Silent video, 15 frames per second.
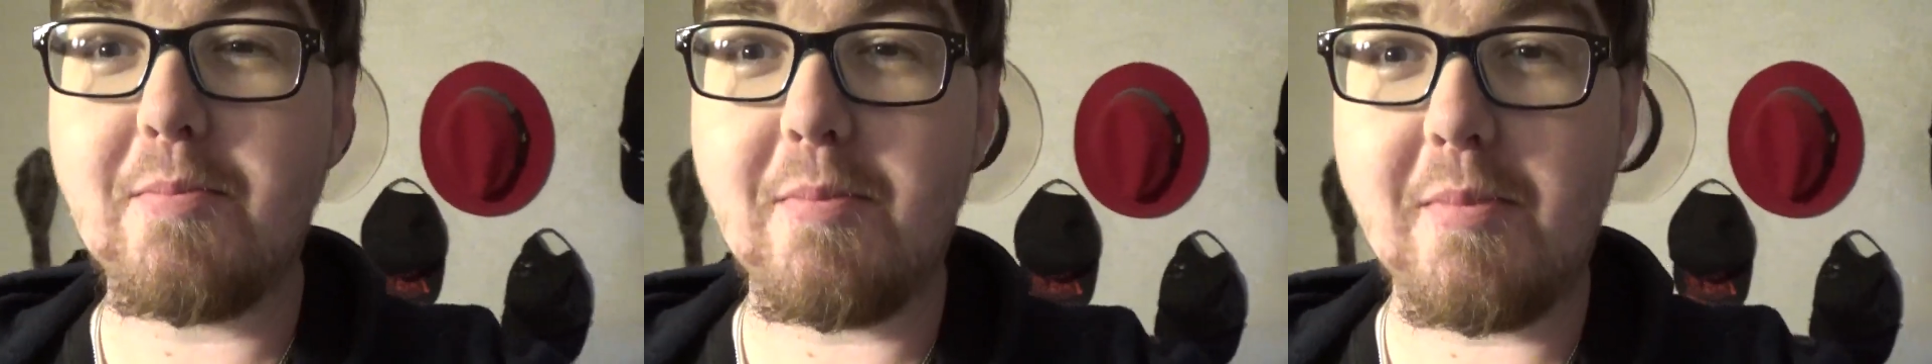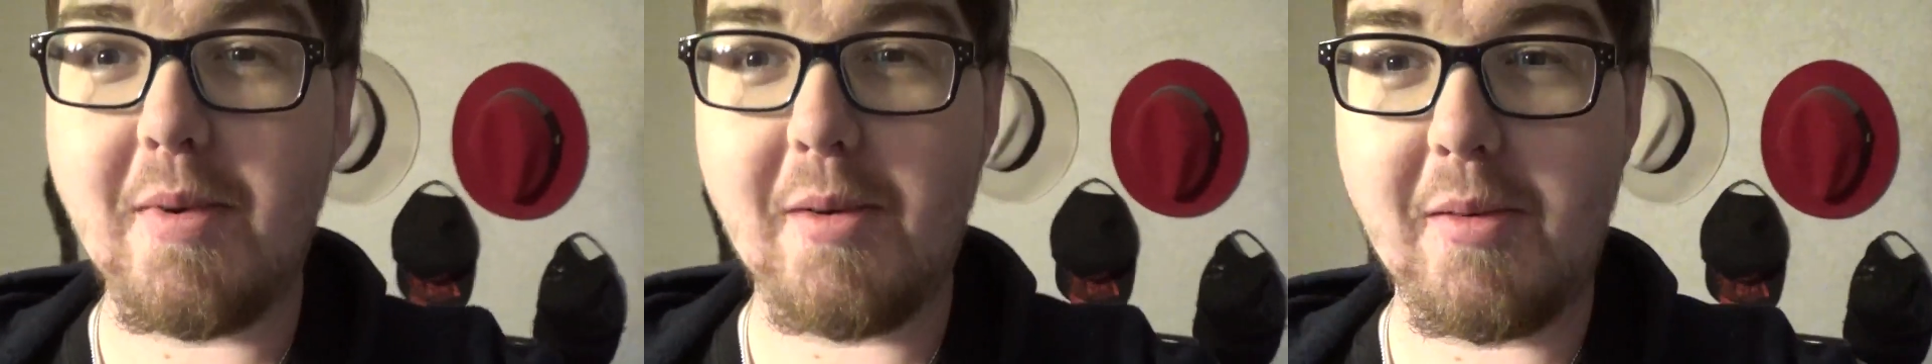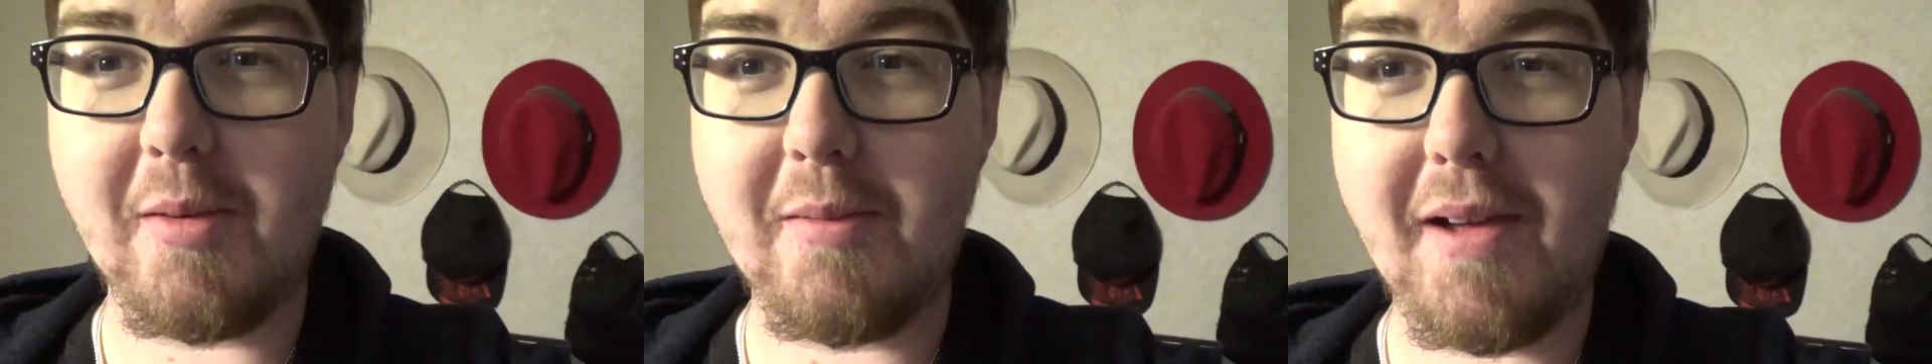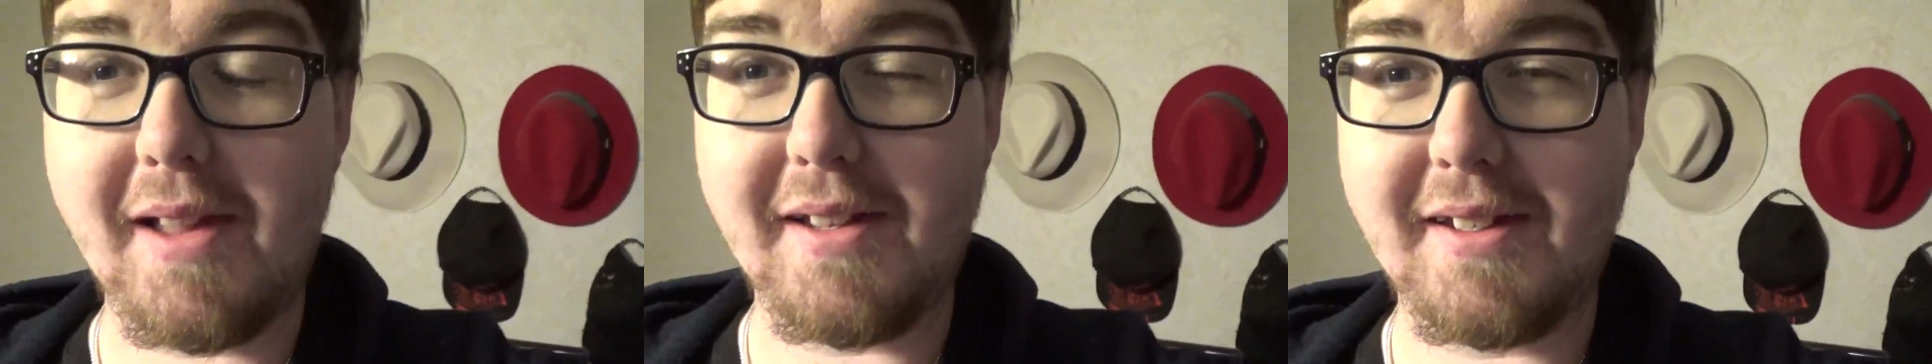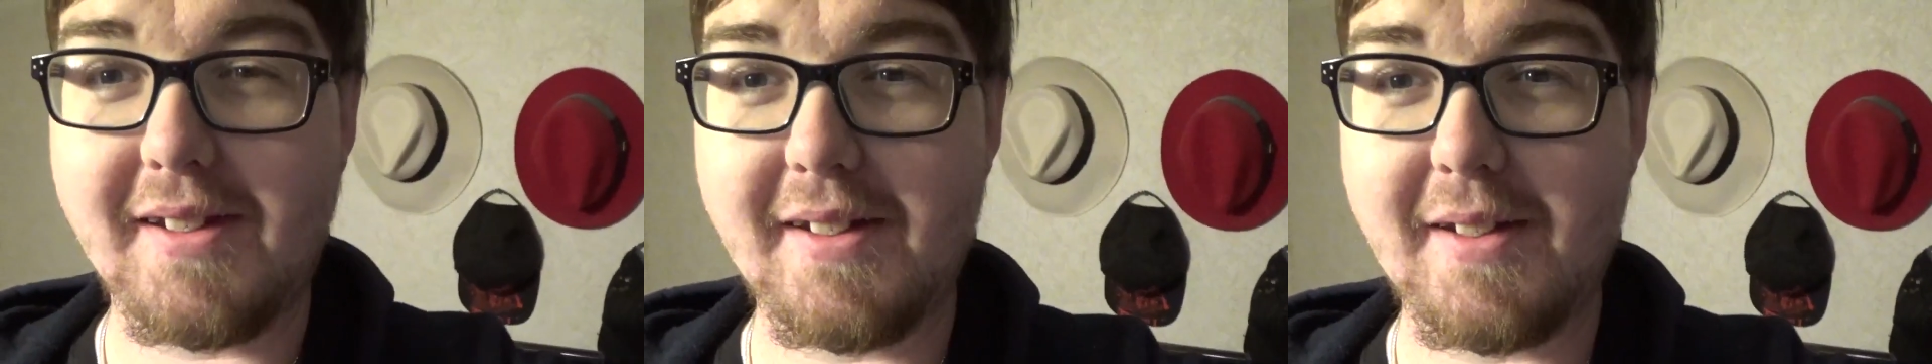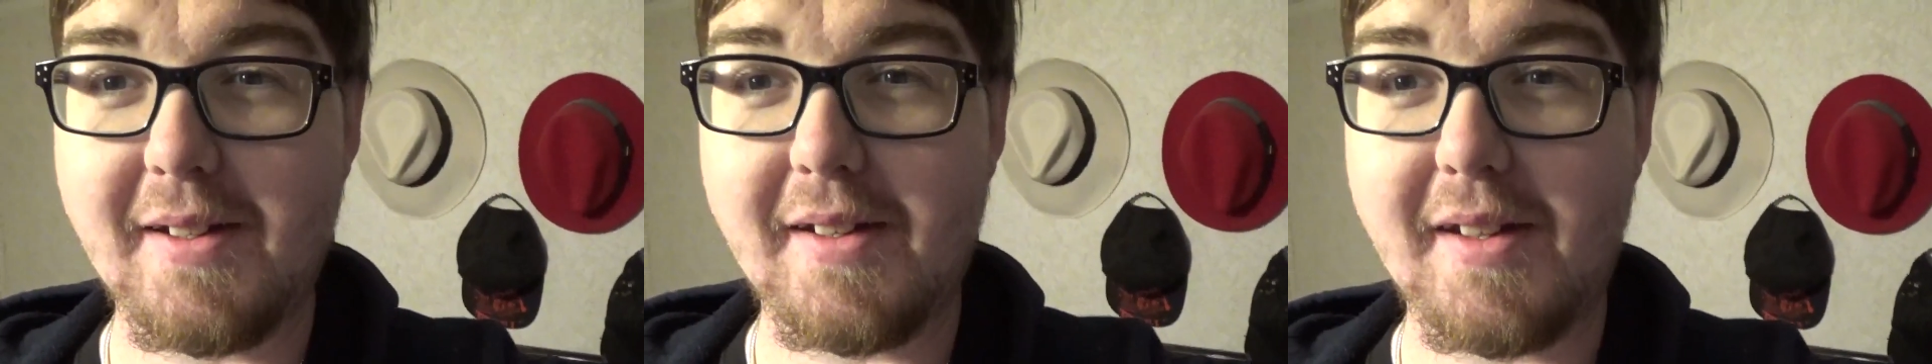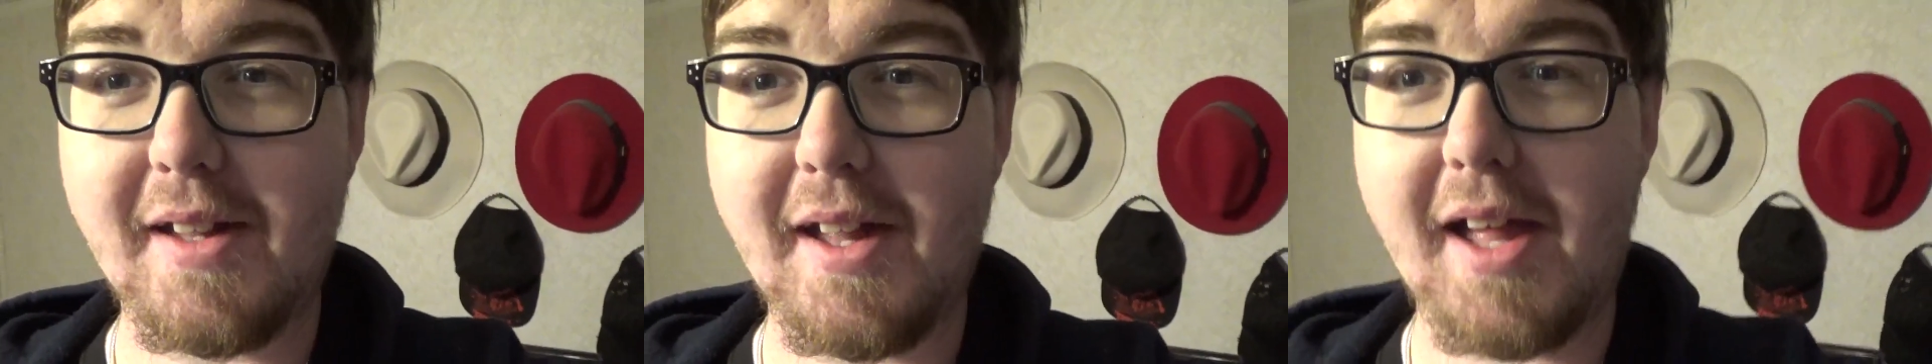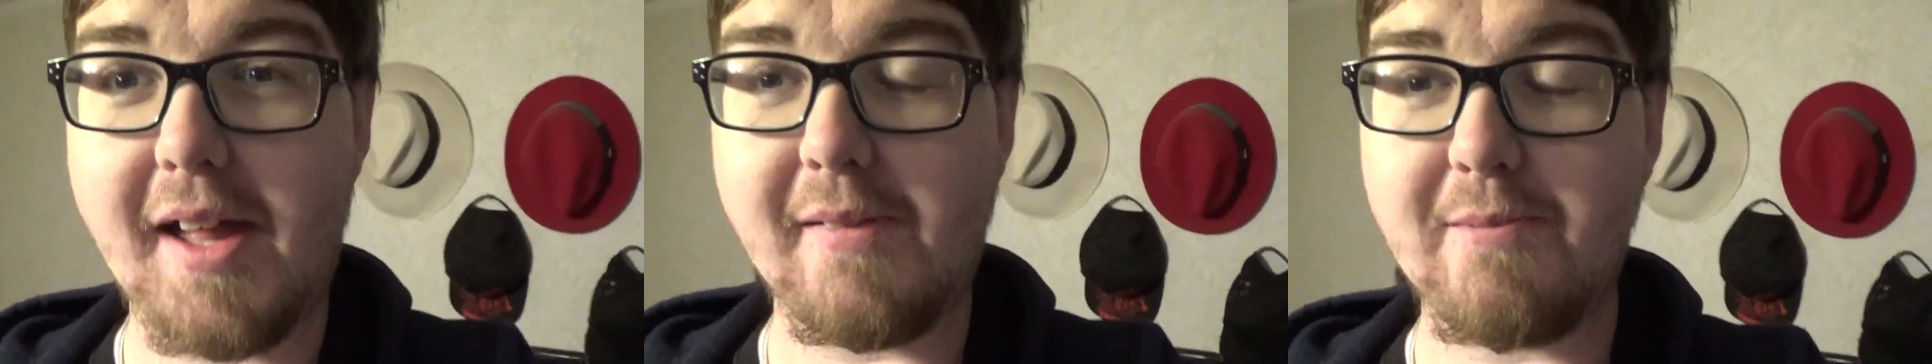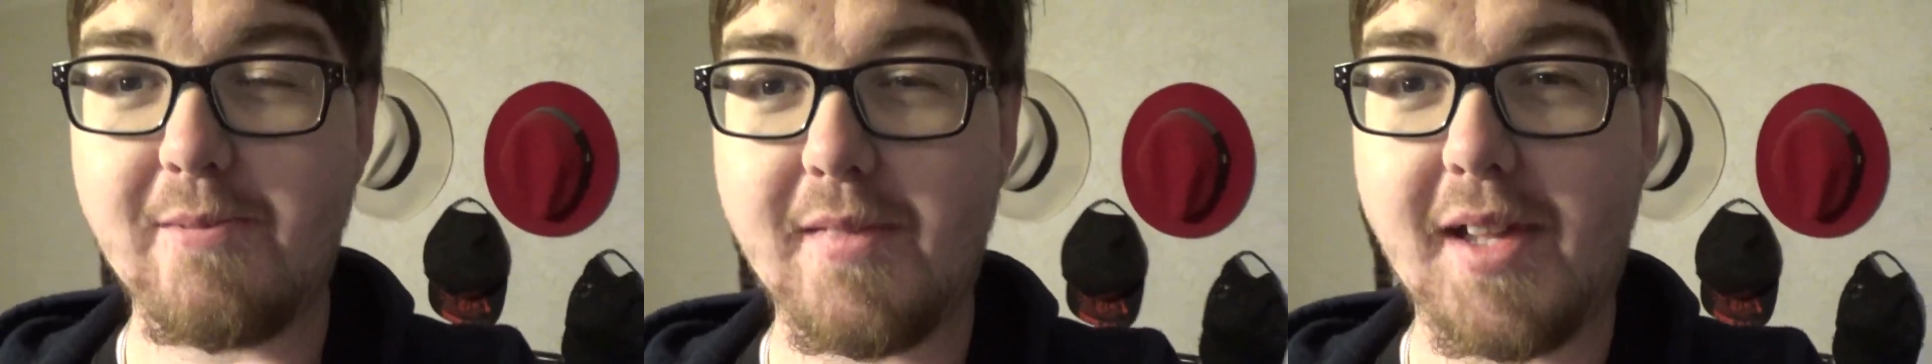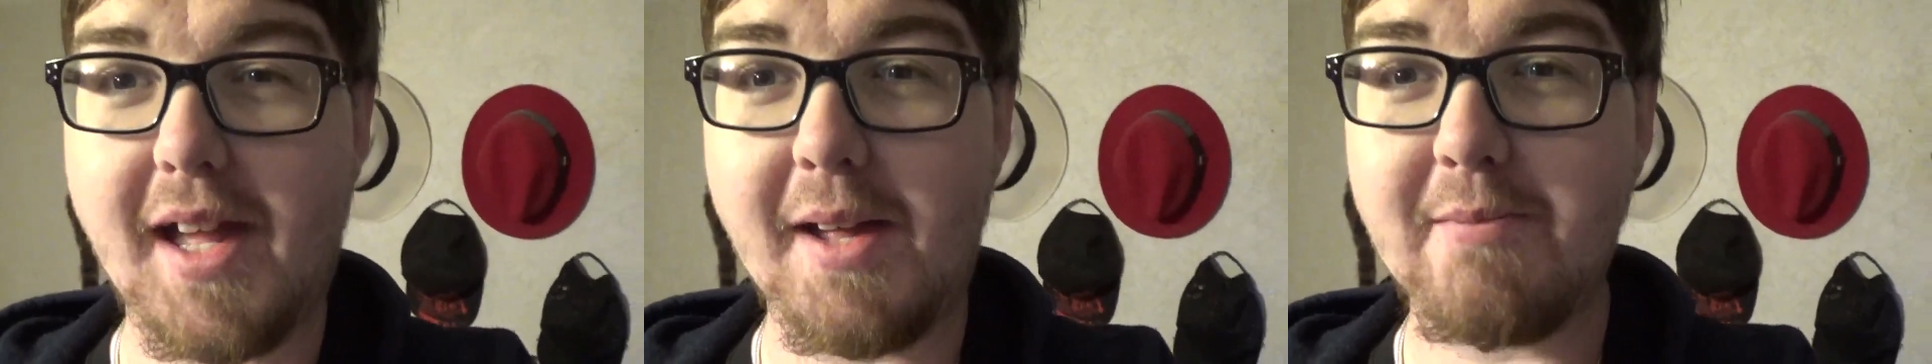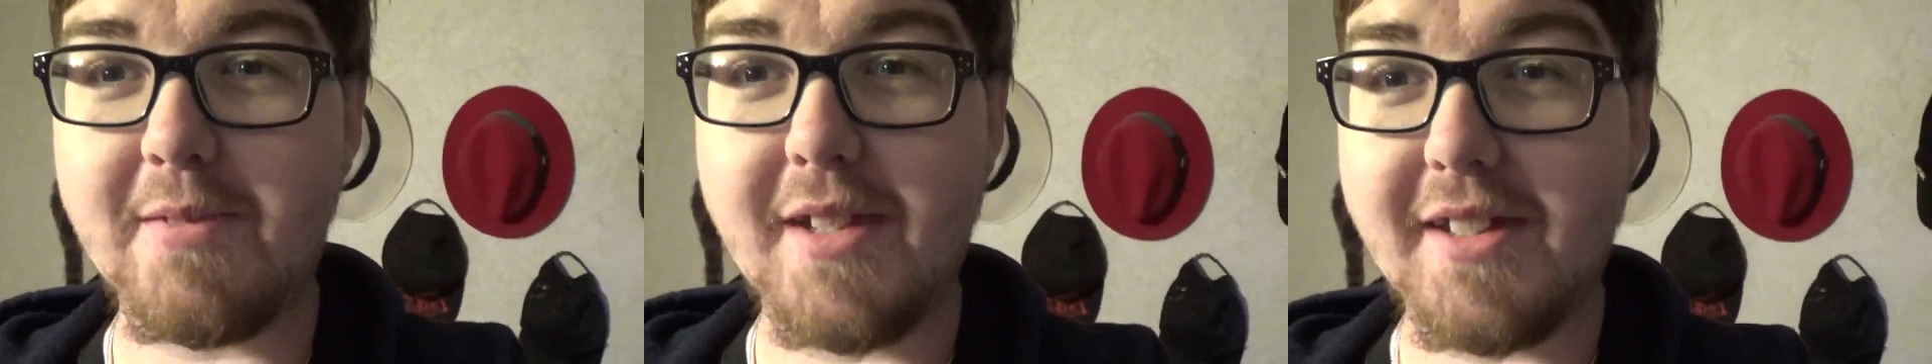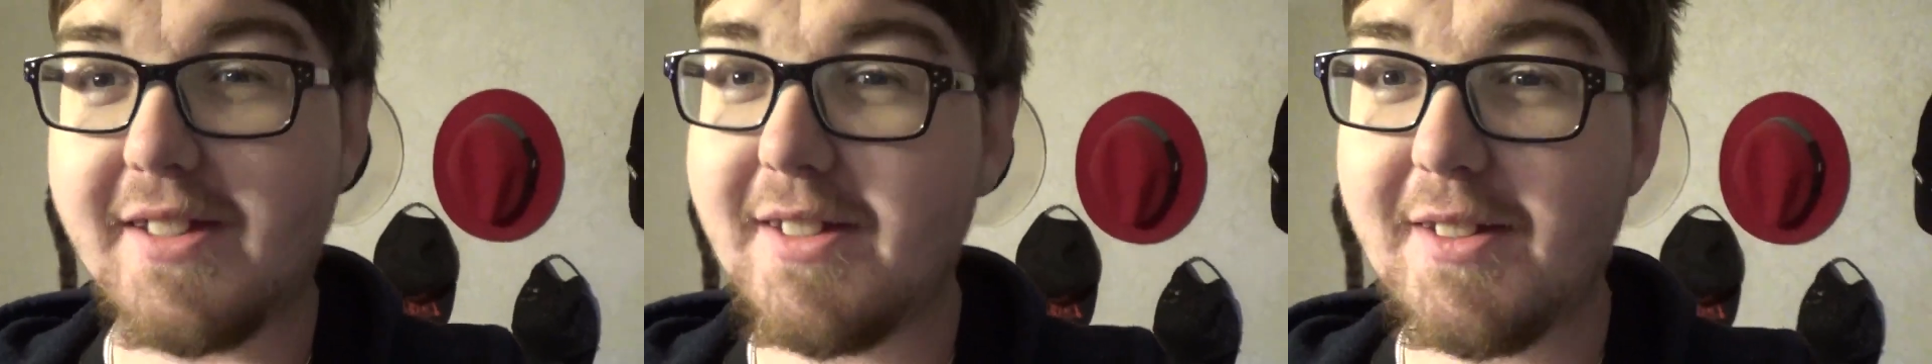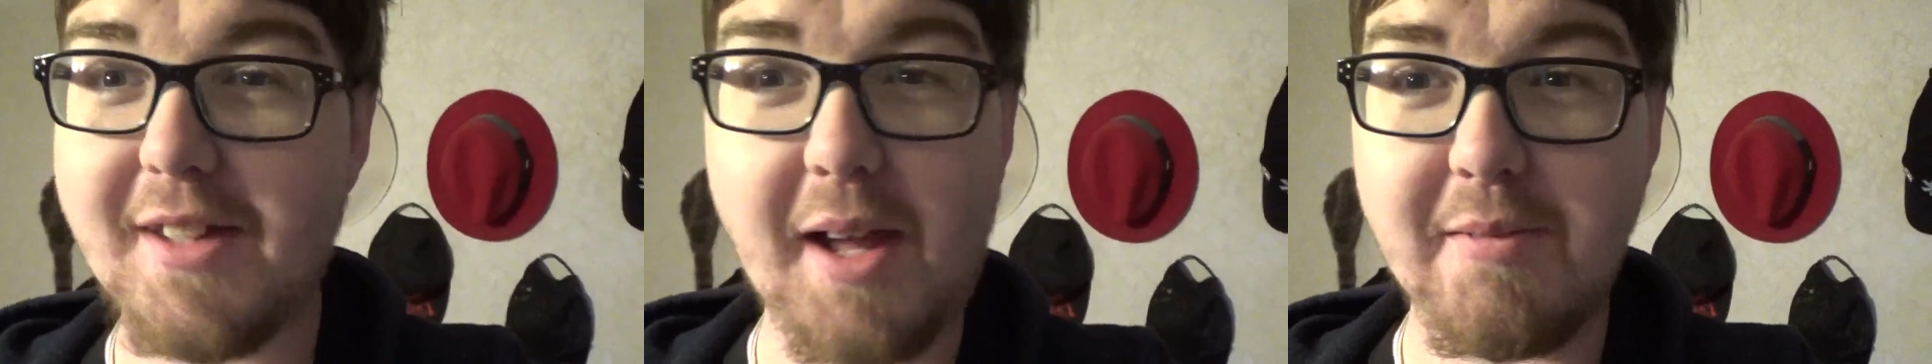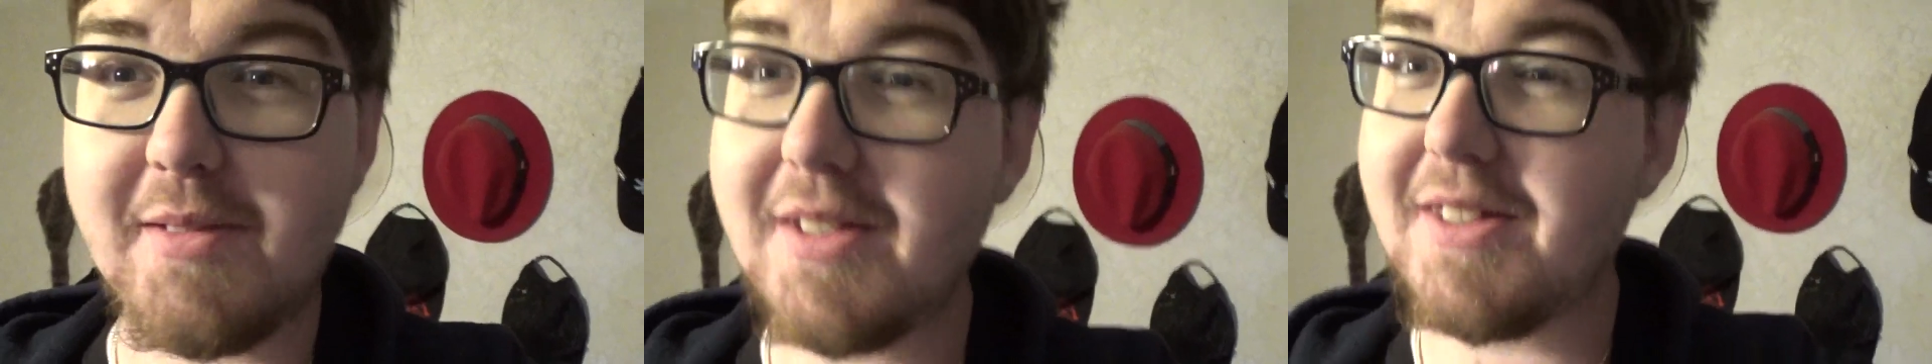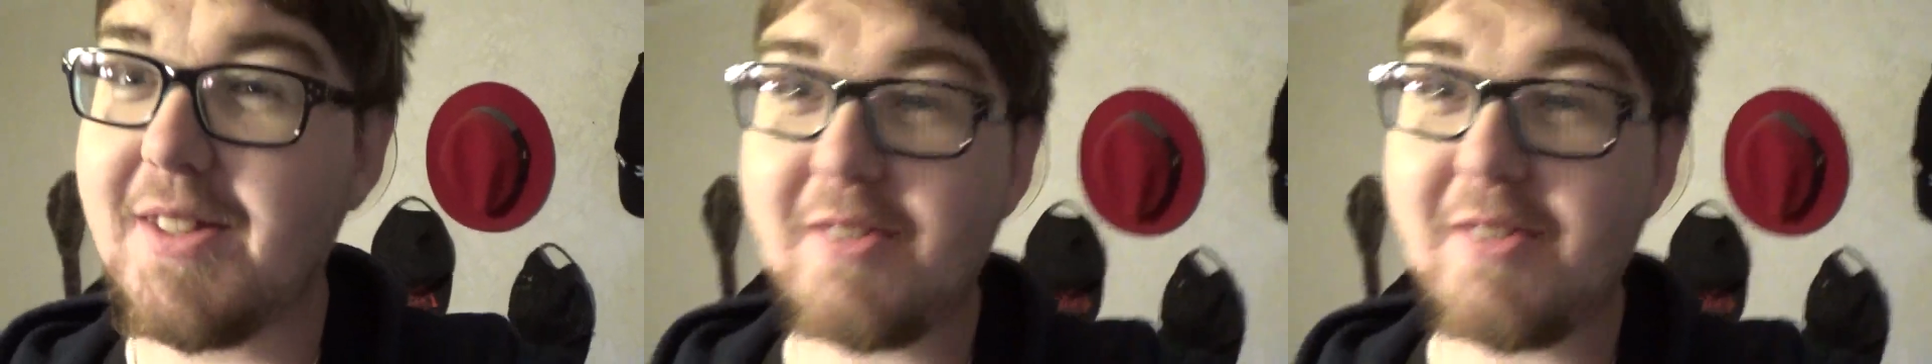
but we're about to, I'm, I'm just I'm just